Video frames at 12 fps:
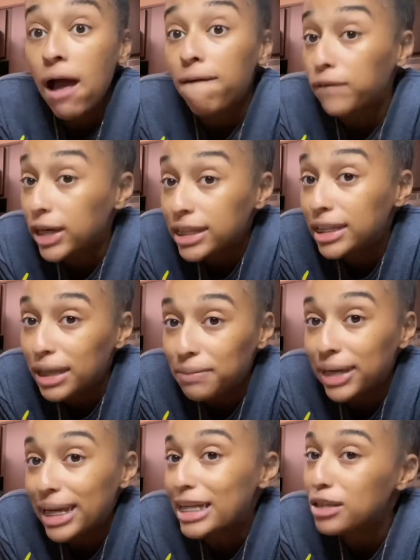Fresh
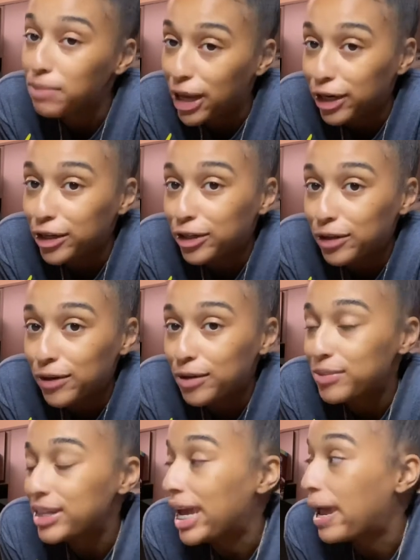lemon is better, you know what
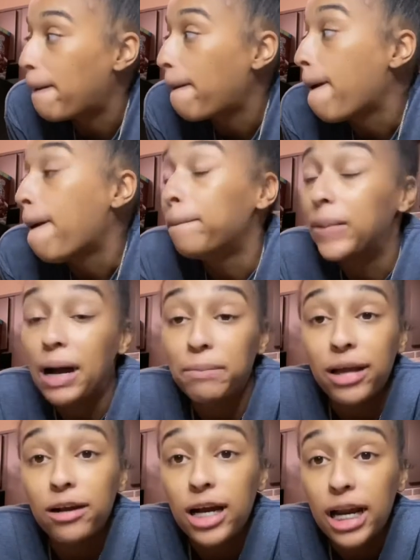I'm saying? But I'm
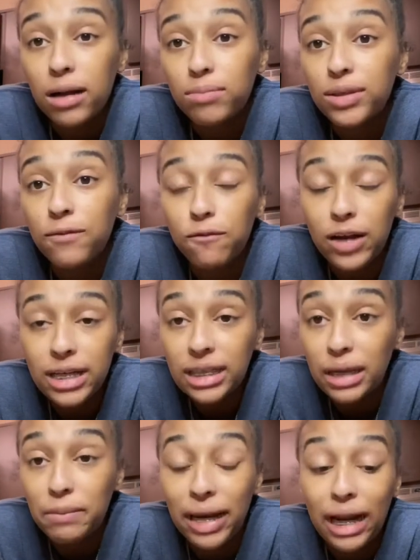gonna cut up some fresh
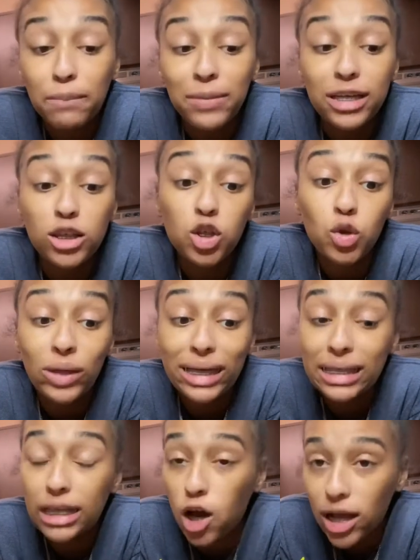lemon and I'm gonna
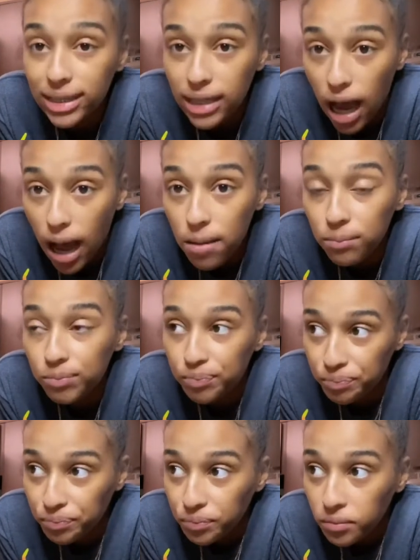squeeze it on top.
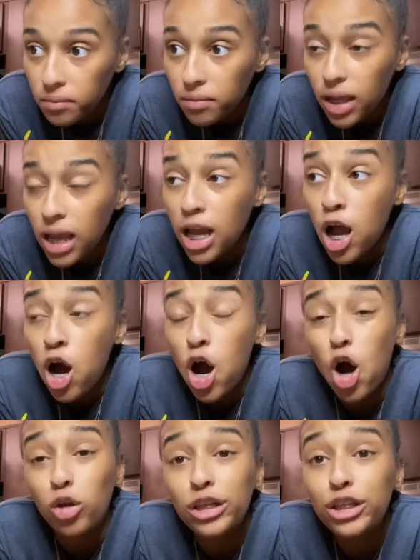
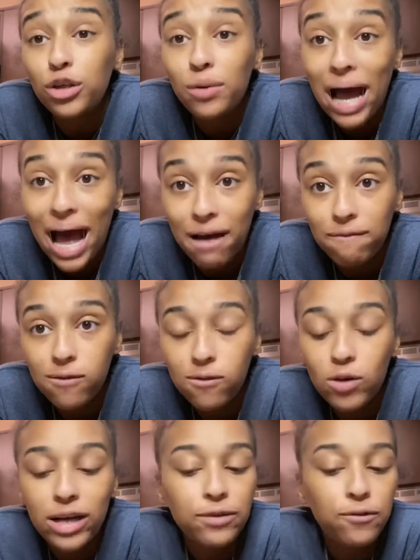Only do half of
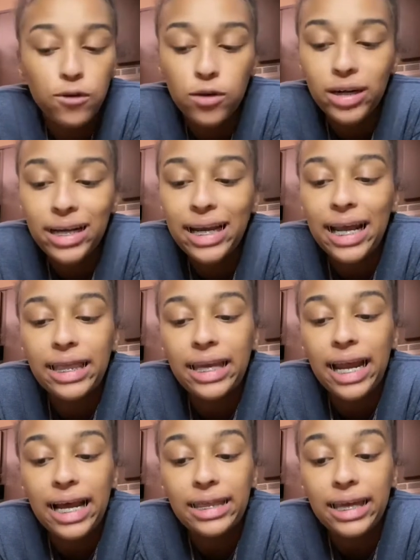one for it, and
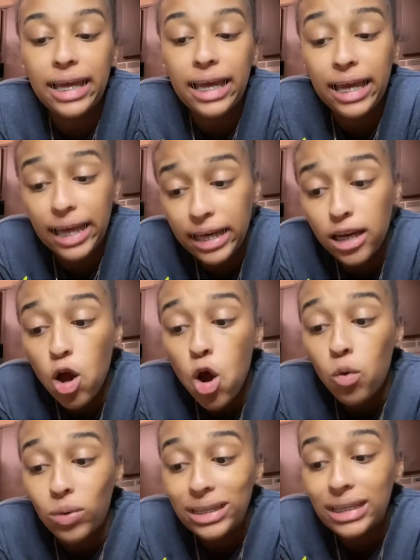then at the end,
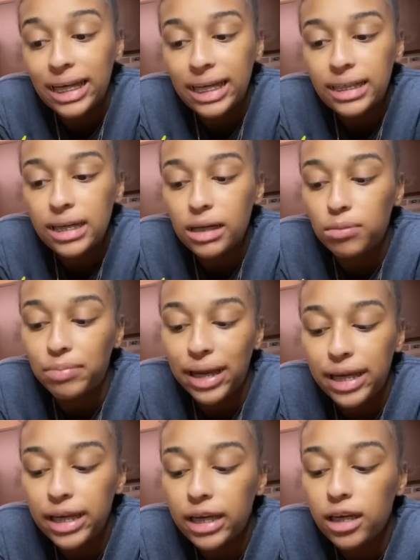once it gets done
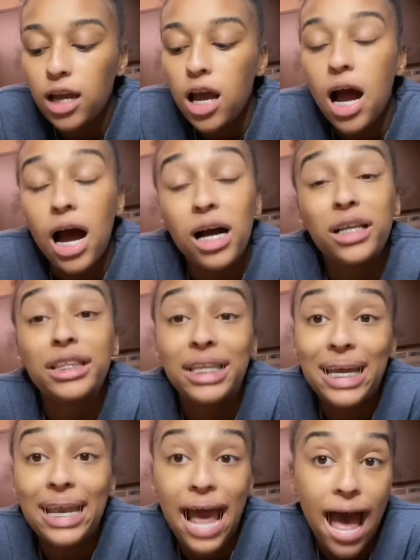baking,
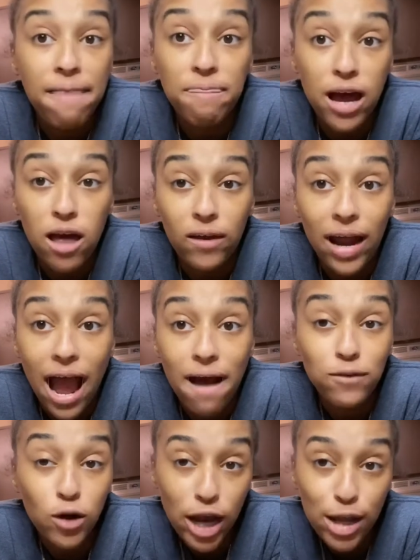then add the other
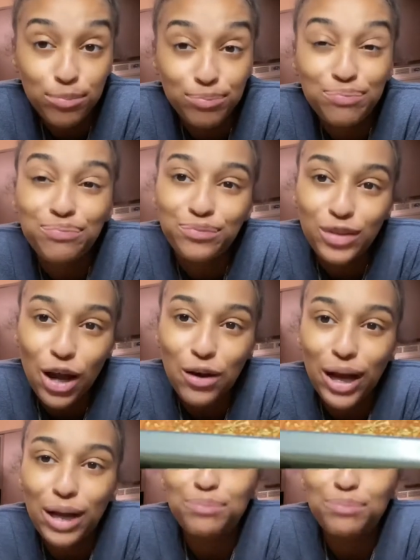half, okay? Okay.